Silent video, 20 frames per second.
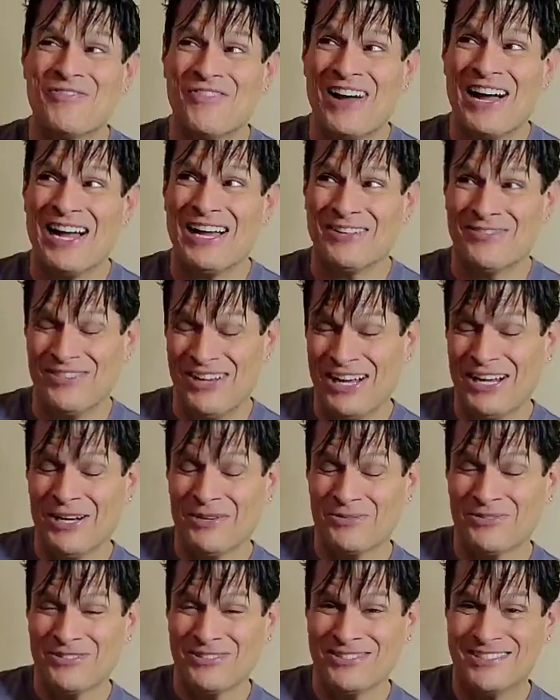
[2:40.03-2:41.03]
5
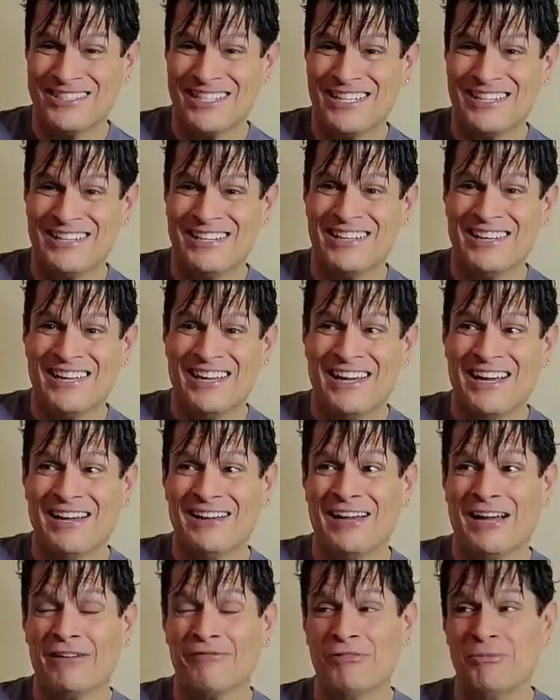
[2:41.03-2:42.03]
hours. And
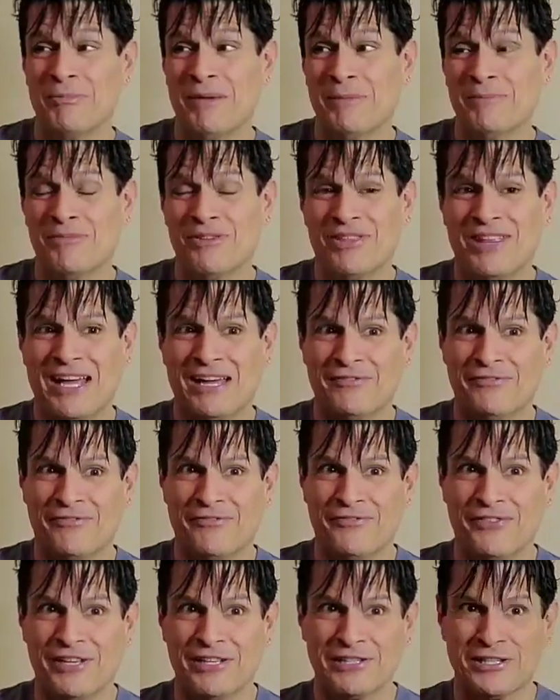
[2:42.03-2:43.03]
I remember
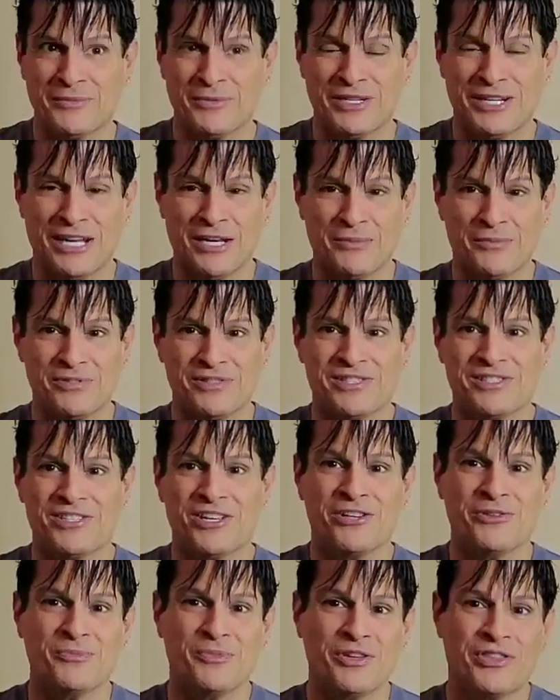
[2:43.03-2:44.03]
that feeling when I was
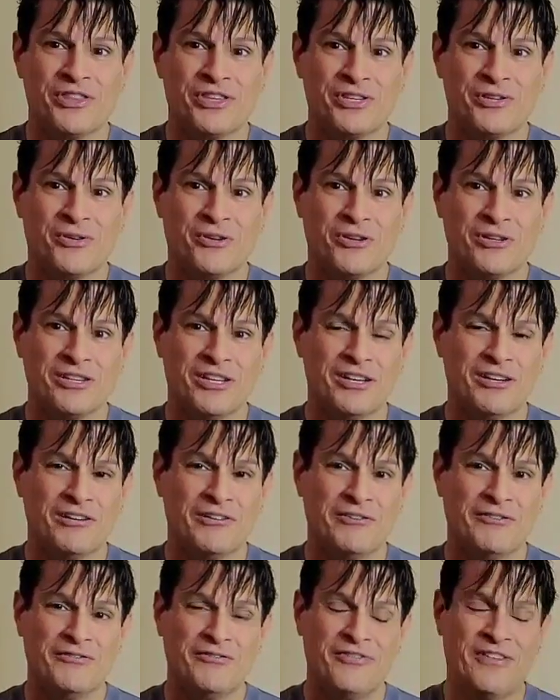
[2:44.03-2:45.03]
done with it all
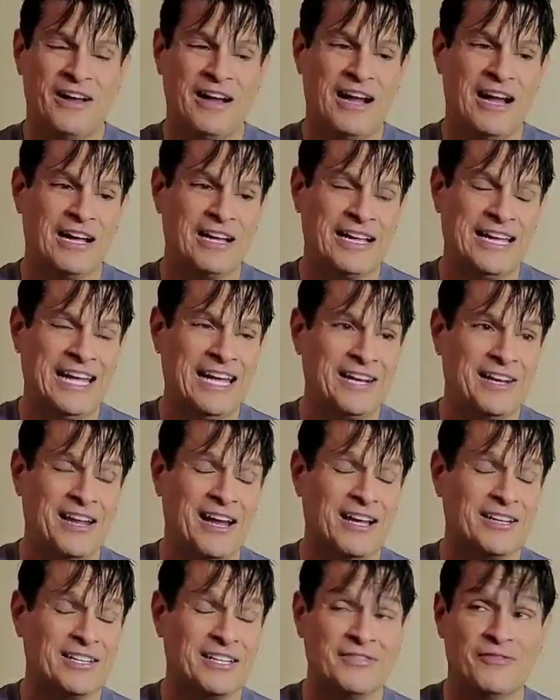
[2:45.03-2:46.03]
of, I
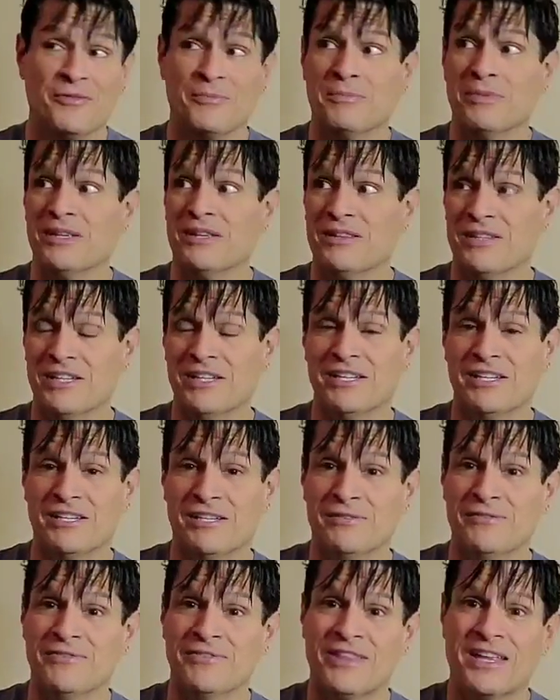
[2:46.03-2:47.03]
cannot even
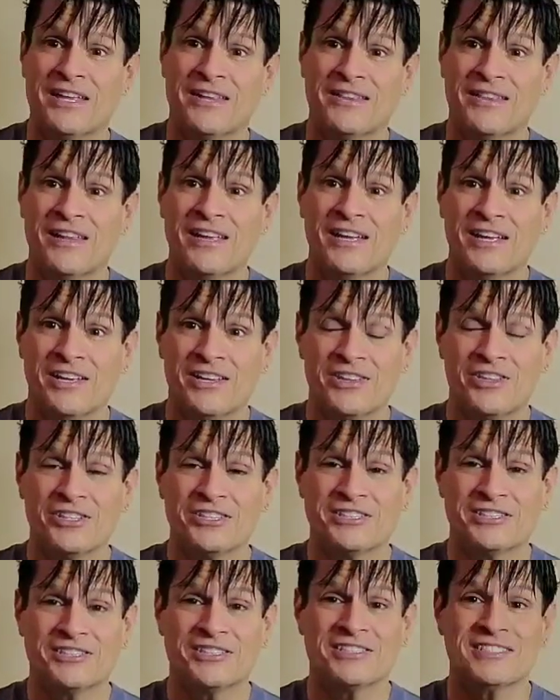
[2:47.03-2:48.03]
believe that
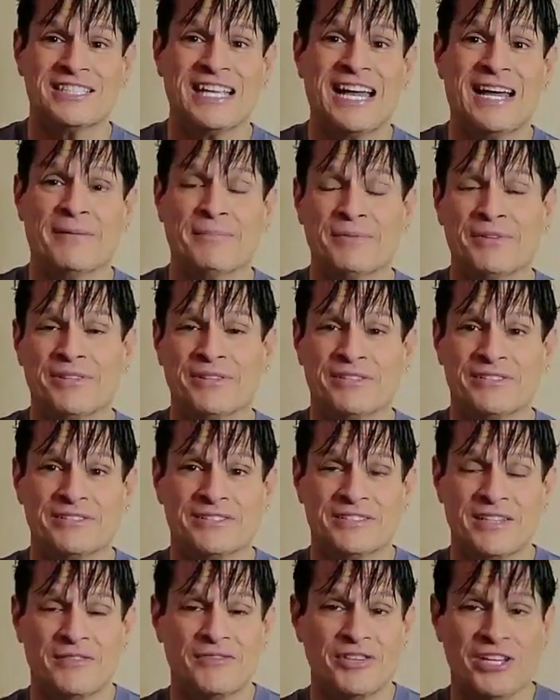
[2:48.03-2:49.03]
this just happened,
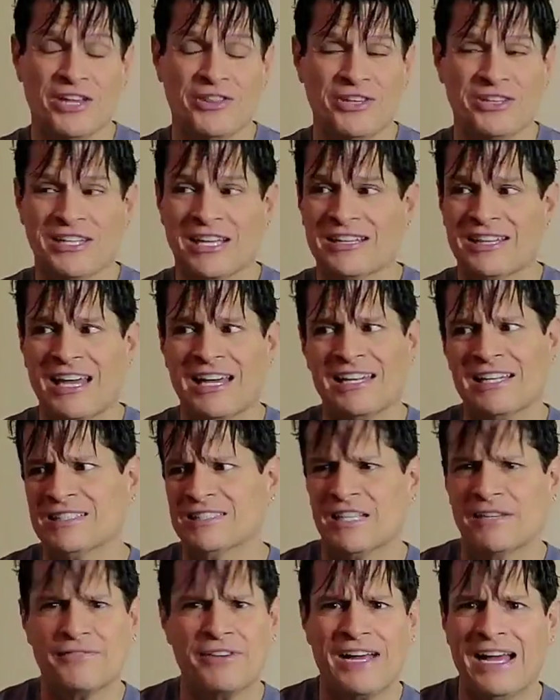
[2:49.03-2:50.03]
because nothing like that
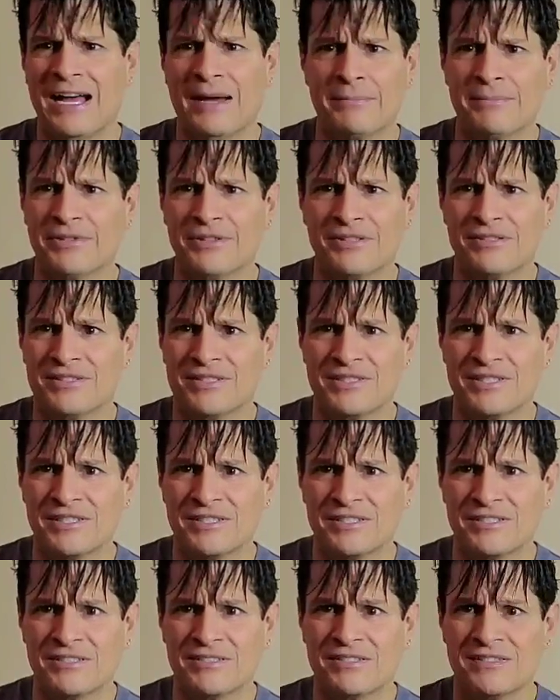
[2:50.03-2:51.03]
has ever happened
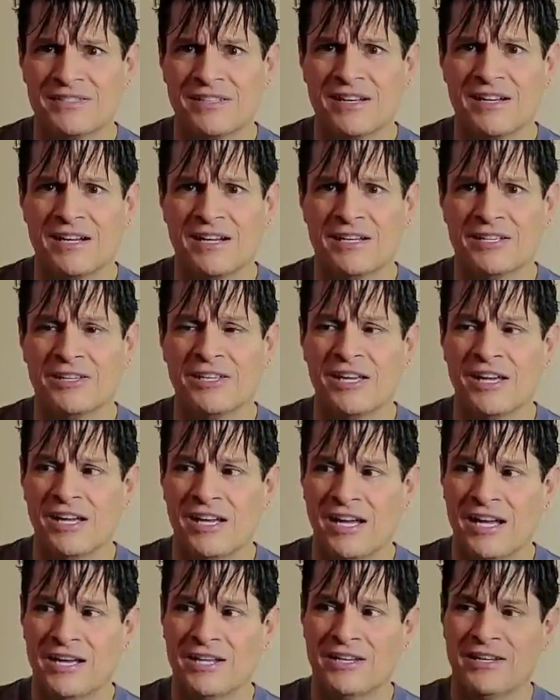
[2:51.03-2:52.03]
since.
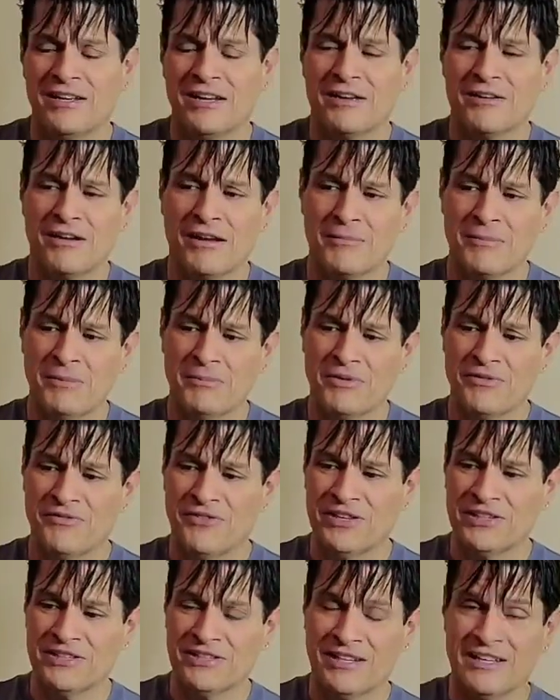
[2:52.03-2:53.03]
And I remember
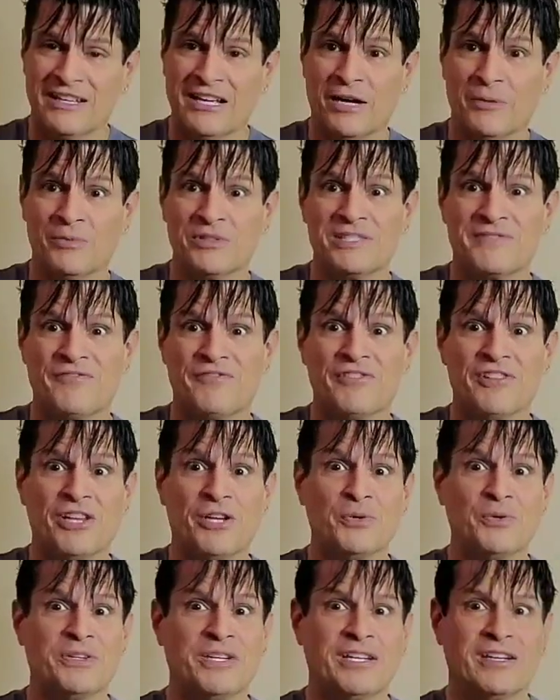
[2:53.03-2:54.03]
feeling like I was
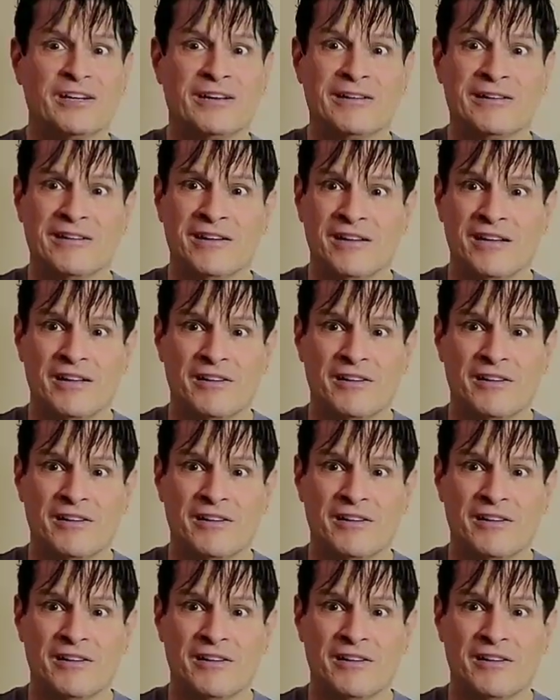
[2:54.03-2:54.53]
floating